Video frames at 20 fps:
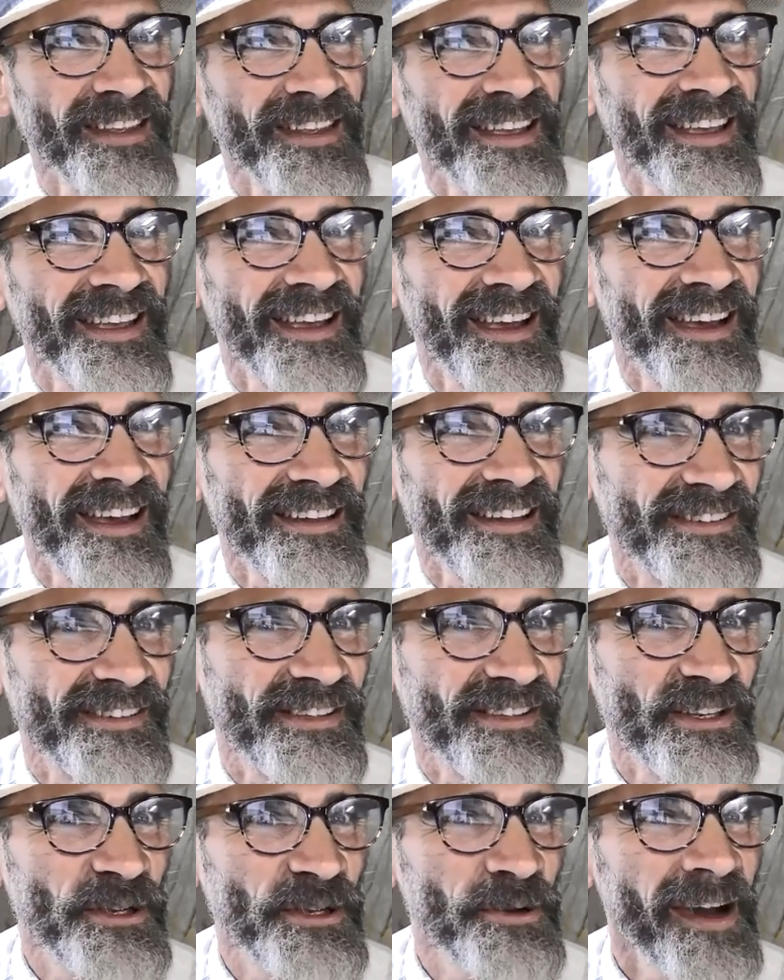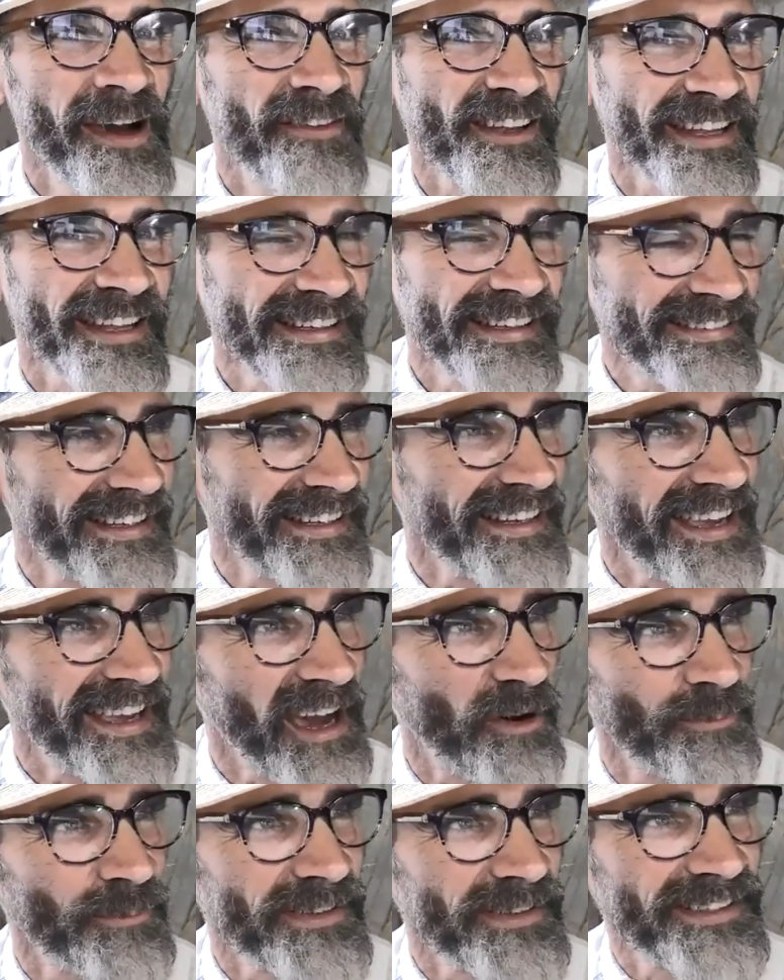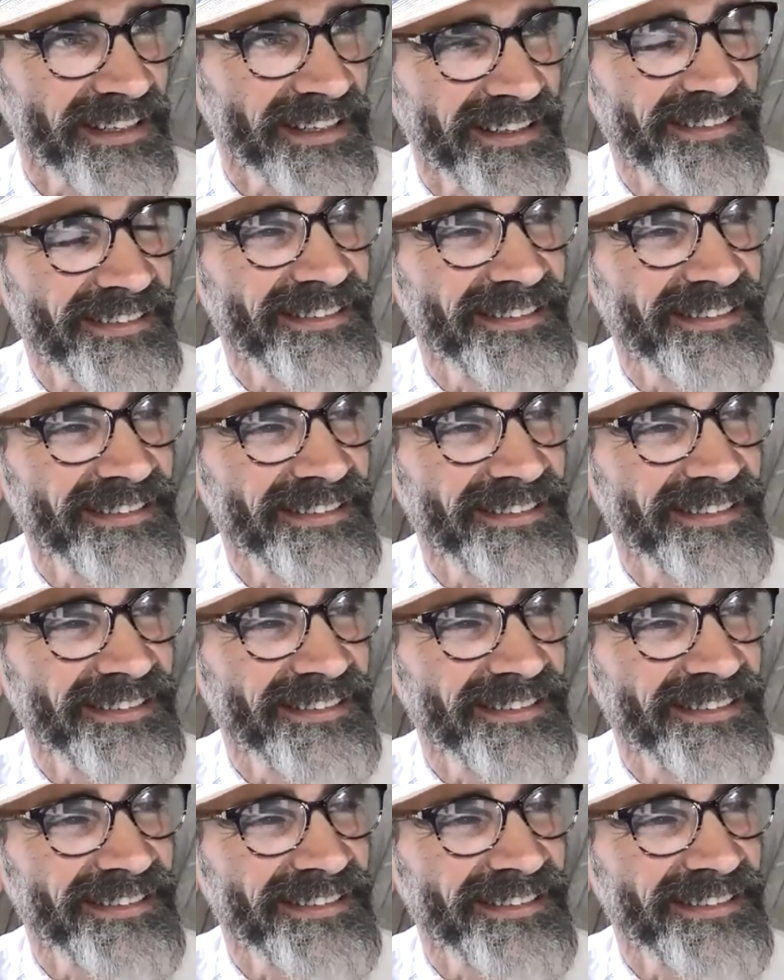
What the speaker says: YouTube. Do you have a LinkedIn account, Matías?